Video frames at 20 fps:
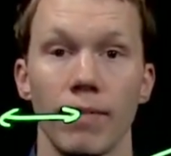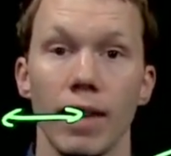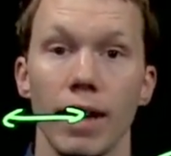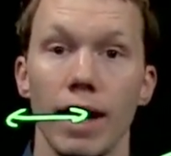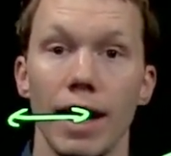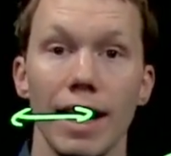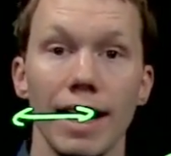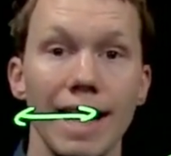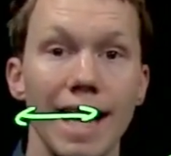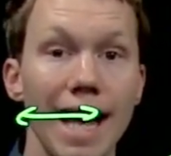
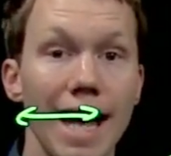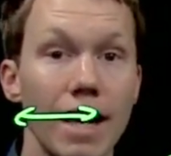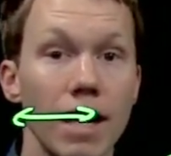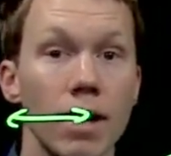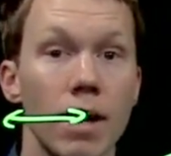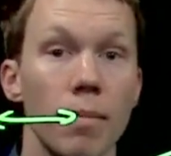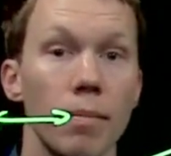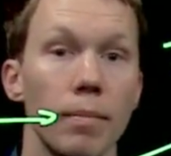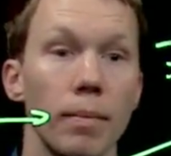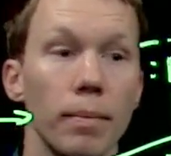
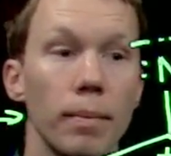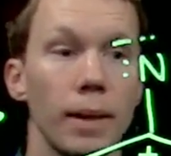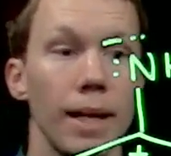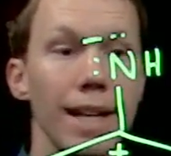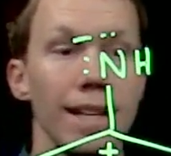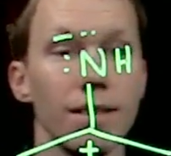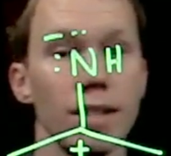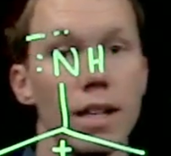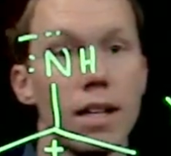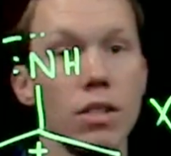Again,
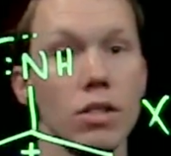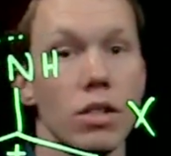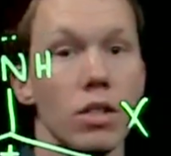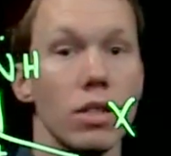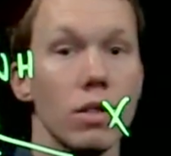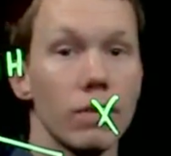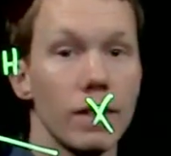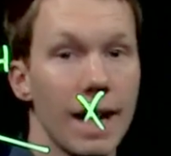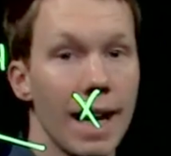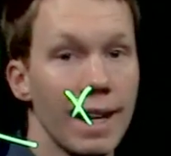plays into
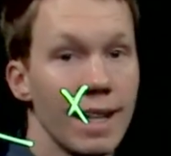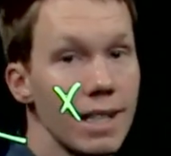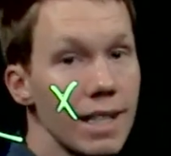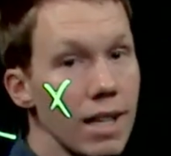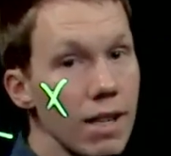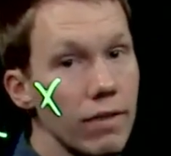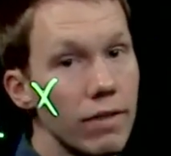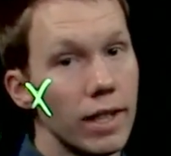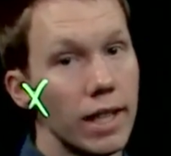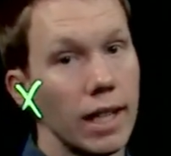the
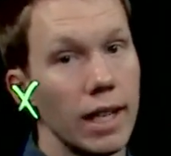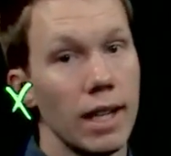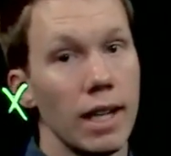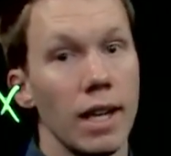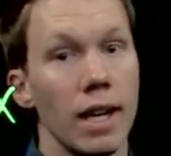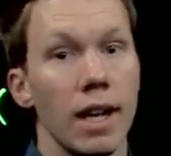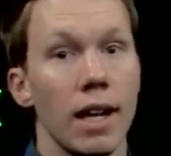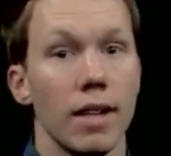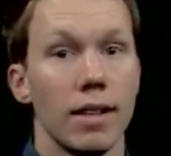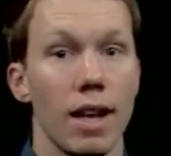reactivity
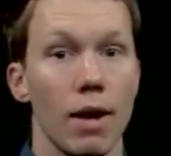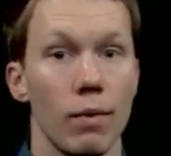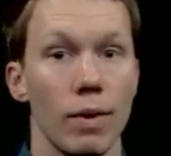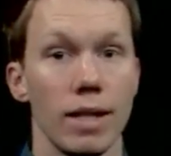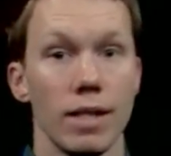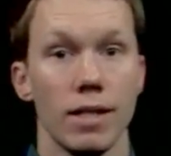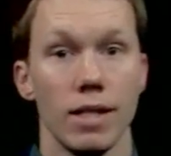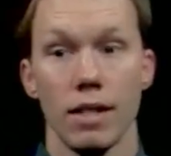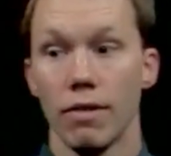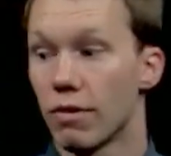that
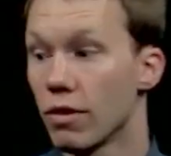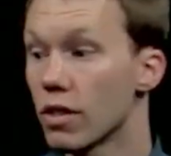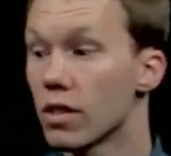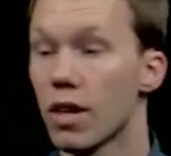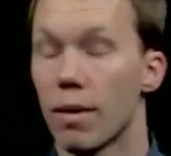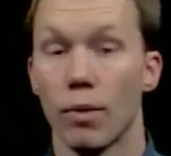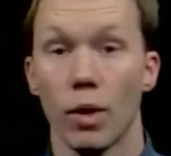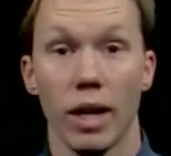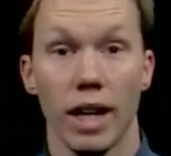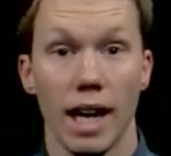we see for
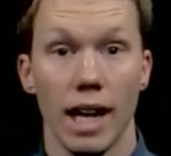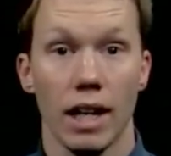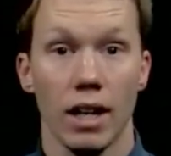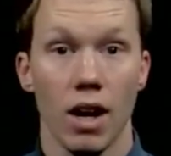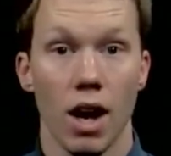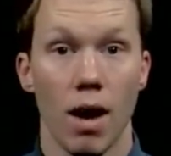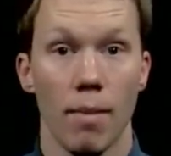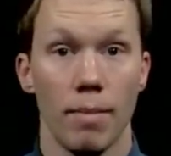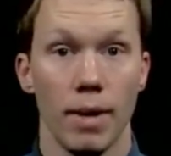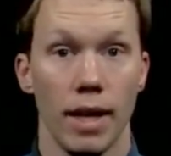some organic
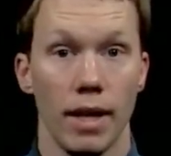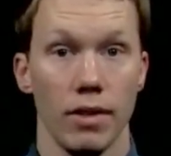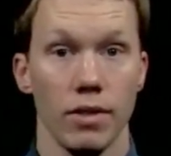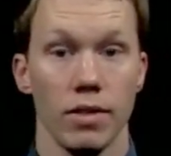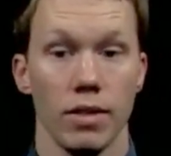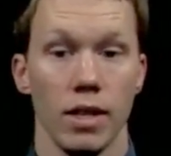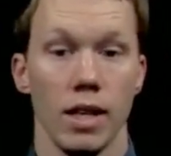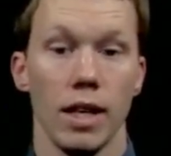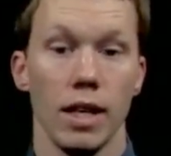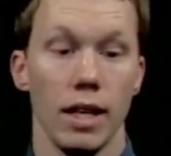
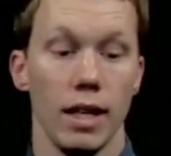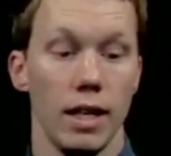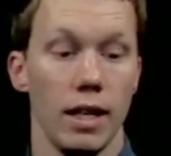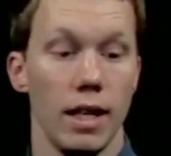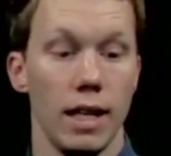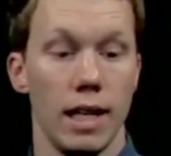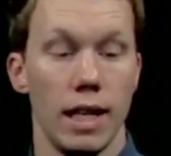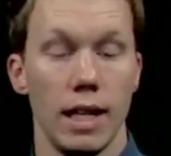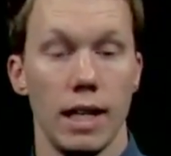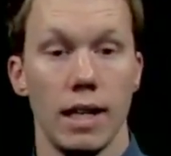compounds
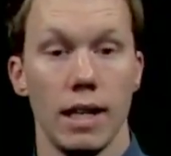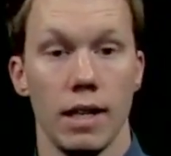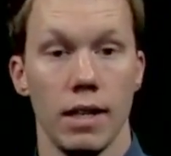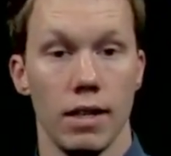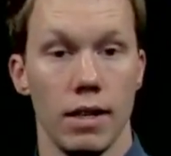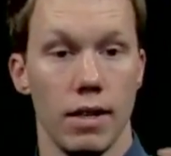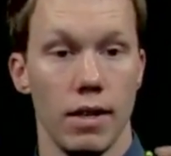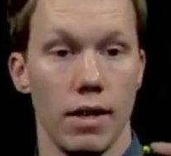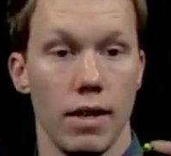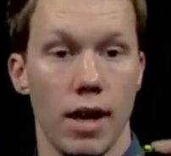in
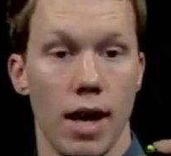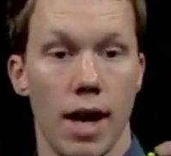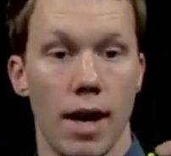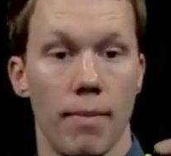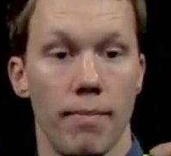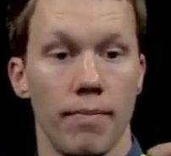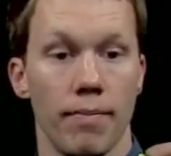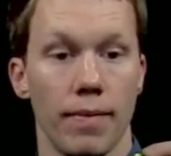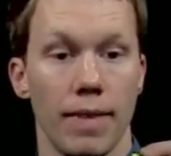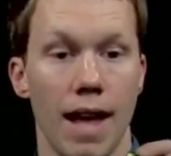
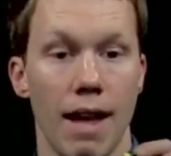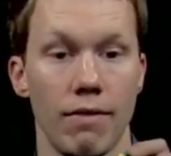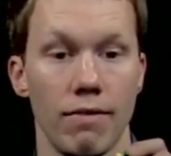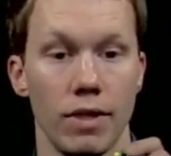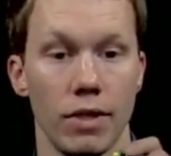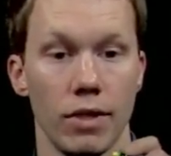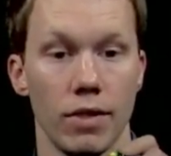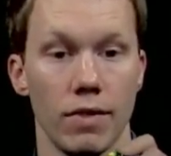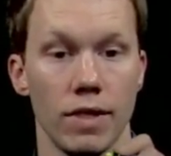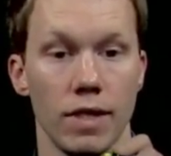that
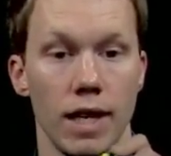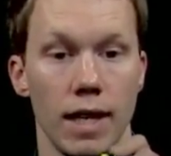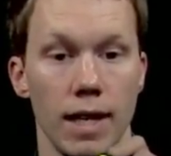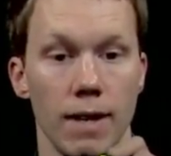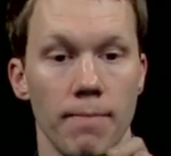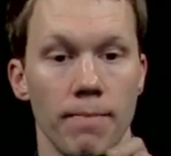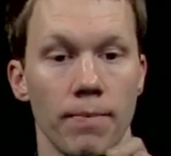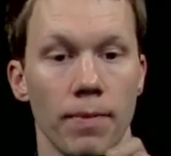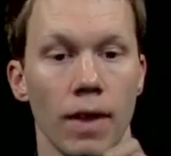field of study.